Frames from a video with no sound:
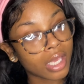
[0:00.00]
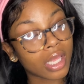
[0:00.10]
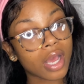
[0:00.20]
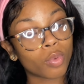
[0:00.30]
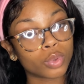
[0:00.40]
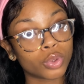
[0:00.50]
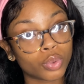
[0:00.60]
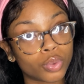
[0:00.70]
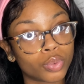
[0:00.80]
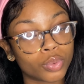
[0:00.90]
and I will
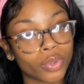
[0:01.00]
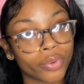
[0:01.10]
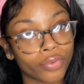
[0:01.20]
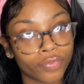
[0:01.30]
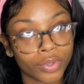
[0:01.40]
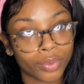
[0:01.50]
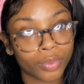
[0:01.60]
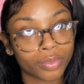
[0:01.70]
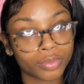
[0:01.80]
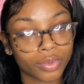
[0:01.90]
do a review